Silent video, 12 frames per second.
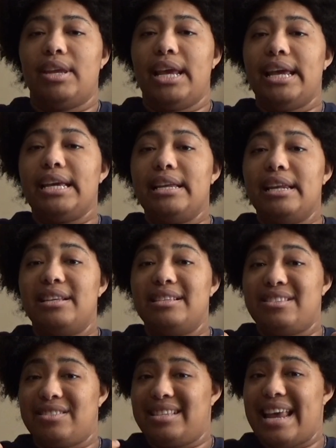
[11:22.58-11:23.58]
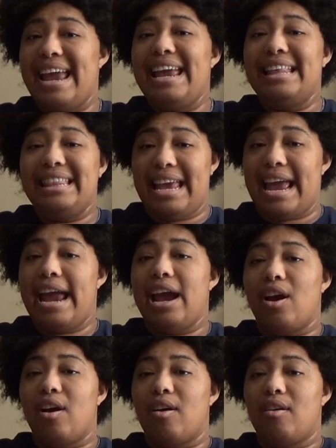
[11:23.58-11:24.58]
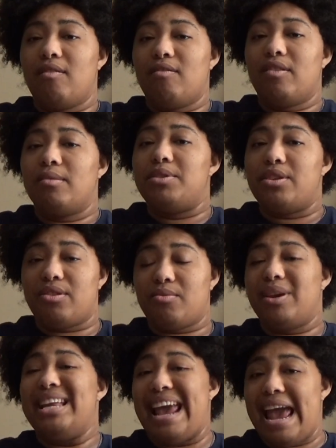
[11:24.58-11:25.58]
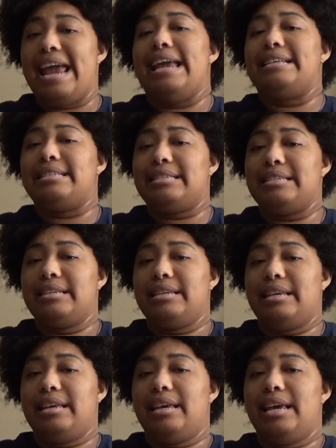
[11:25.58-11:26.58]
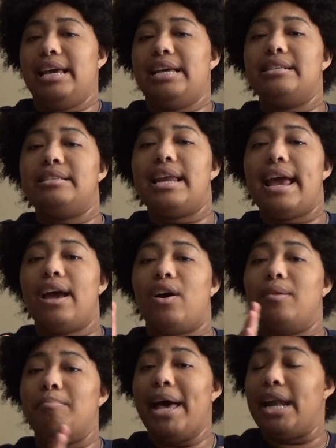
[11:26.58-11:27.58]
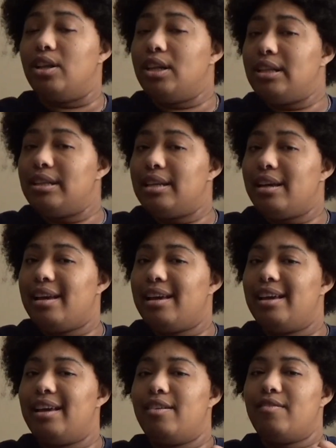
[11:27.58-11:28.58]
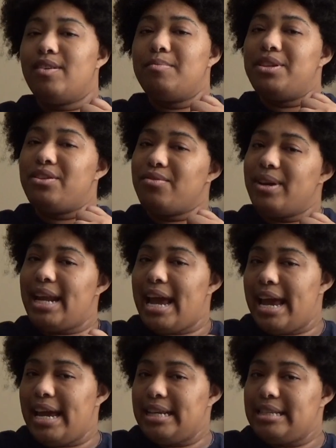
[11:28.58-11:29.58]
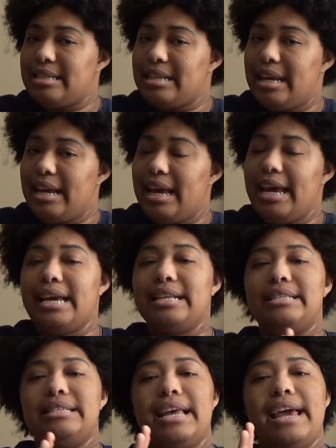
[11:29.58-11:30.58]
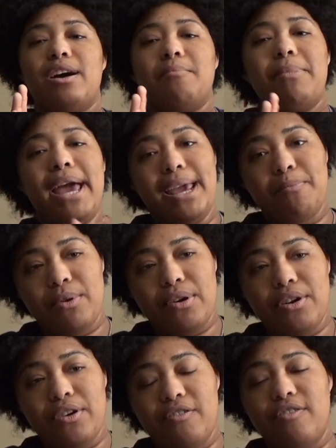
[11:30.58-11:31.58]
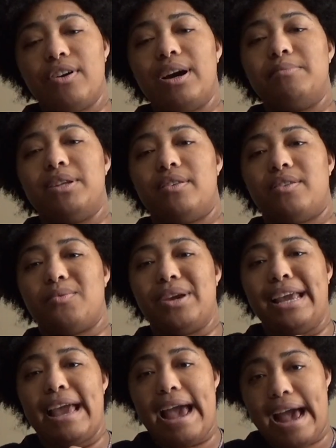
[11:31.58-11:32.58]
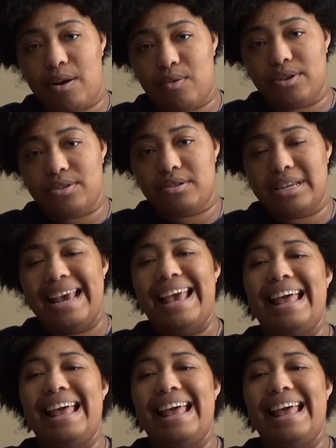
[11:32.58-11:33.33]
It can stay in the air for up to 3 days. It can stay on metal for up to 3 days. It can stay on paper for up to 3 hours.